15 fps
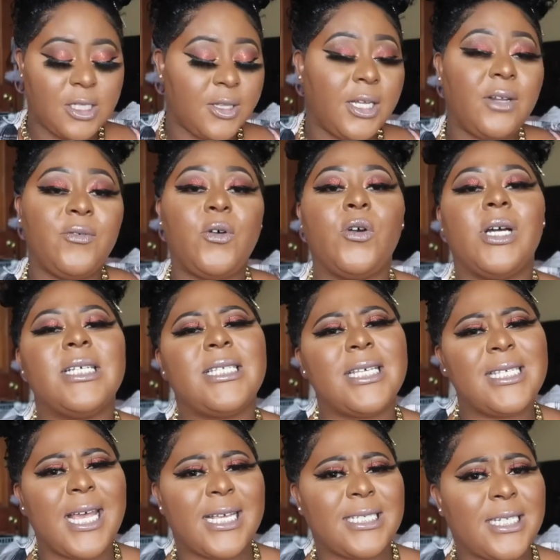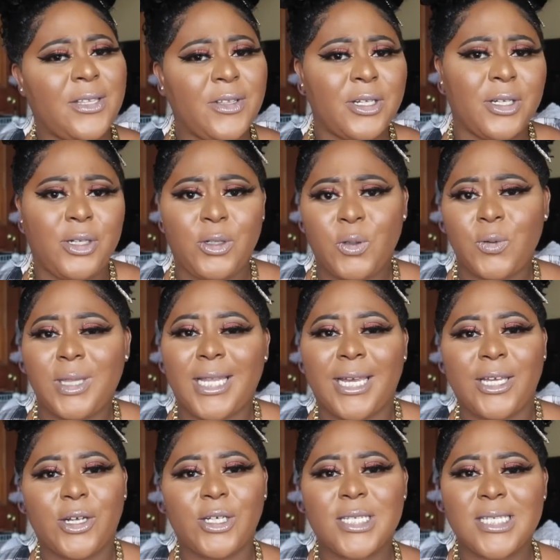so then of course this has nothing to do with
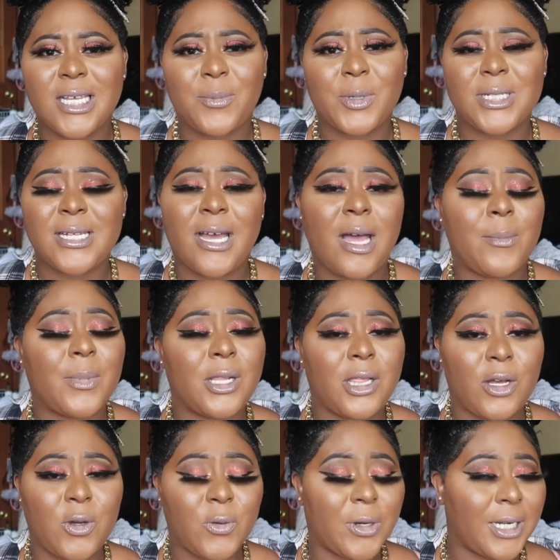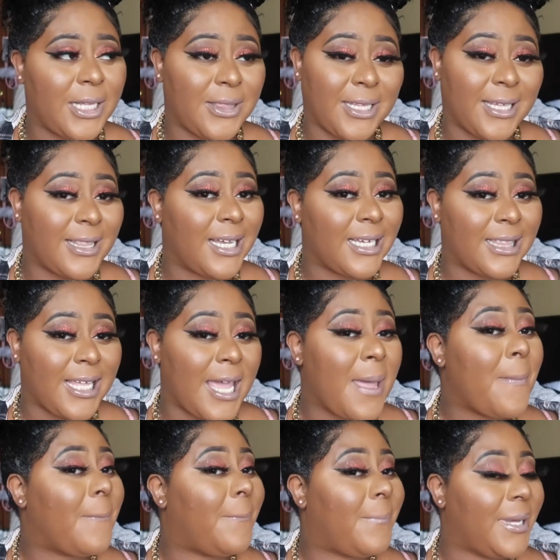like your summertime glow or anything like
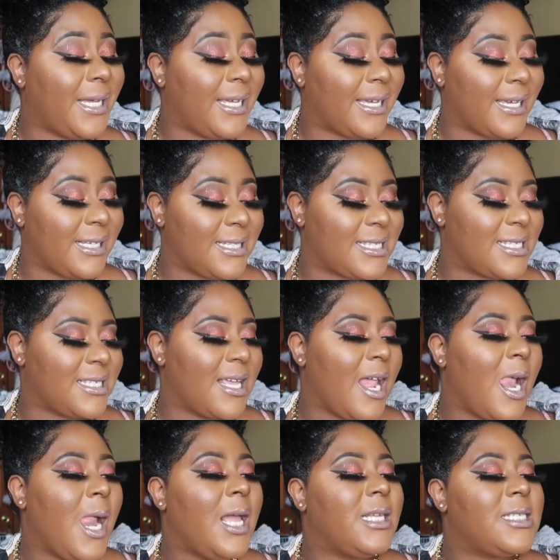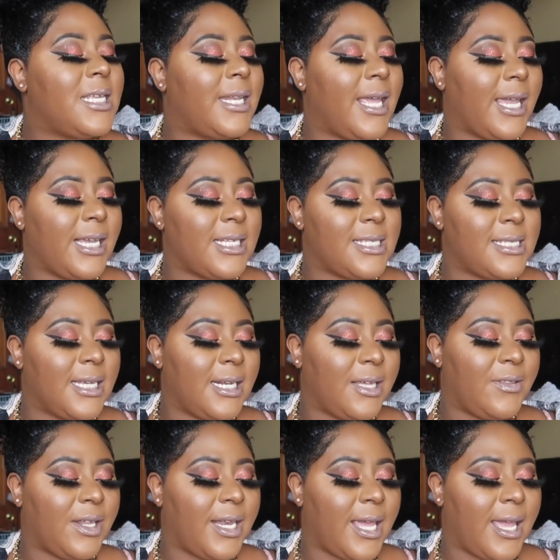that but Today's scent
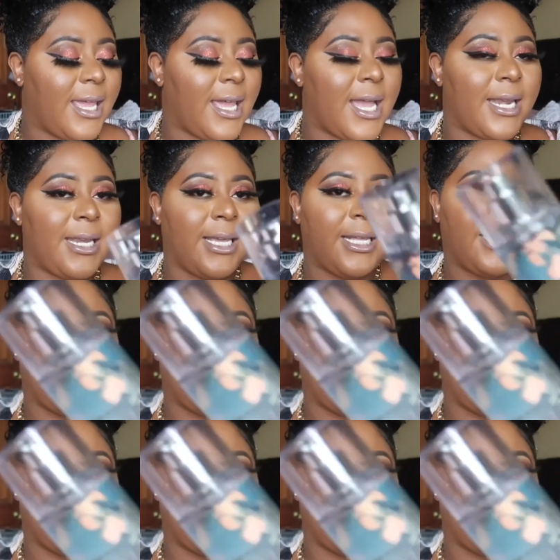of the day, I did,